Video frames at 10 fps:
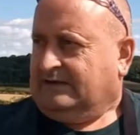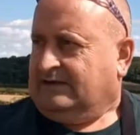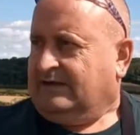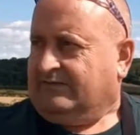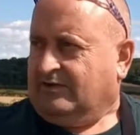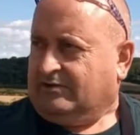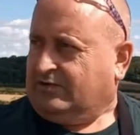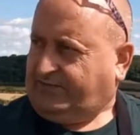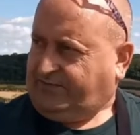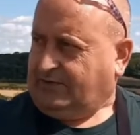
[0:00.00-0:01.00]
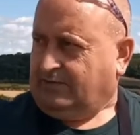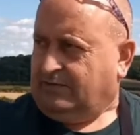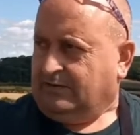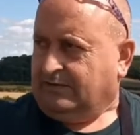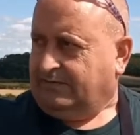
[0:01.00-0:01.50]
I've got a good view
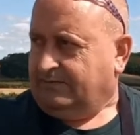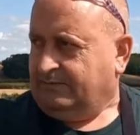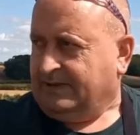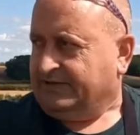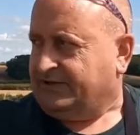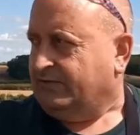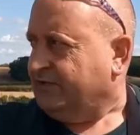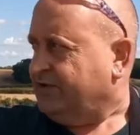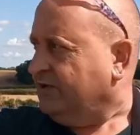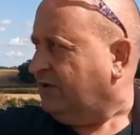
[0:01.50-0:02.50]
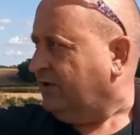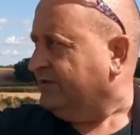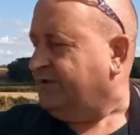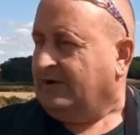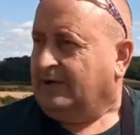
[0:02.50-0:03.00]
of about 200 yards